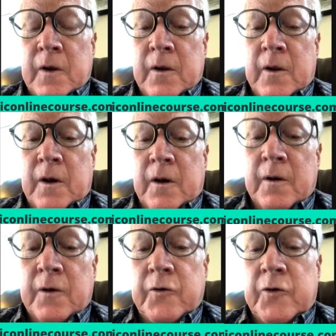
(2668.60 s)

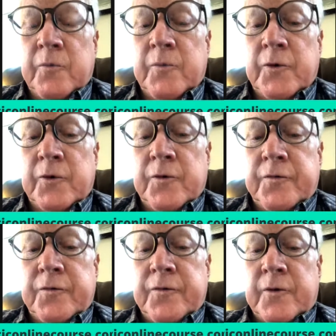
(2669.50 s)
To move
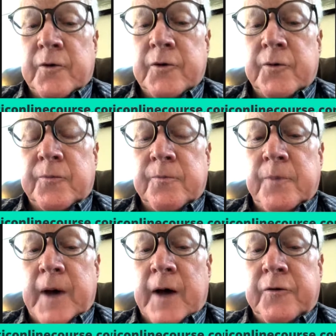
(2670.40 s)
or to
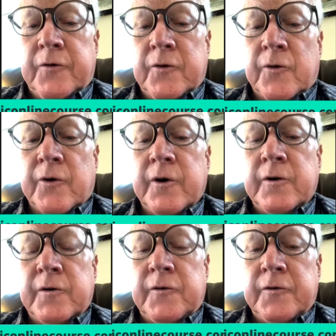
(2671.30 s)
pass the
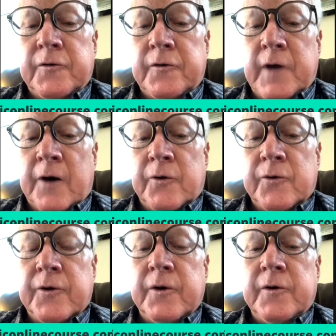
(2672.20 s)
ordinances, town
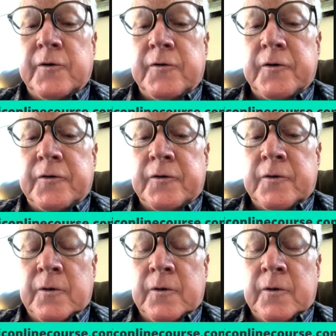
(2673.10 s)
ordinances,